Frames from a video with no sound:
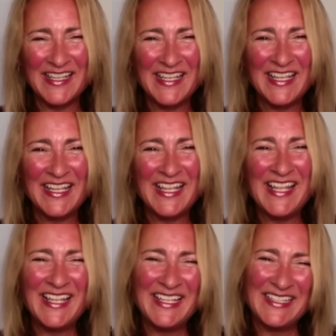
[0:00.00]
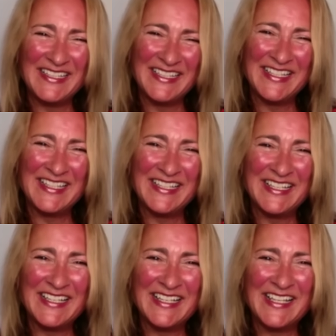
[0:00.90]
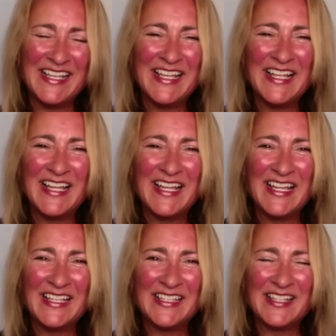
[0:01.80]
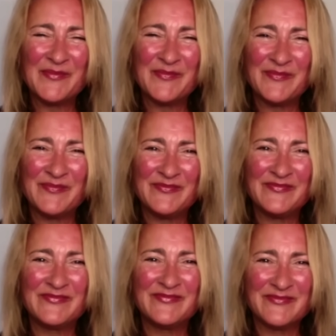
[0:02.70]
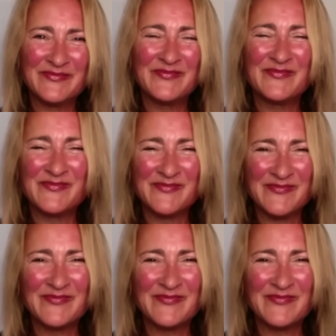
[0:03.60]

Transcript: [no speech]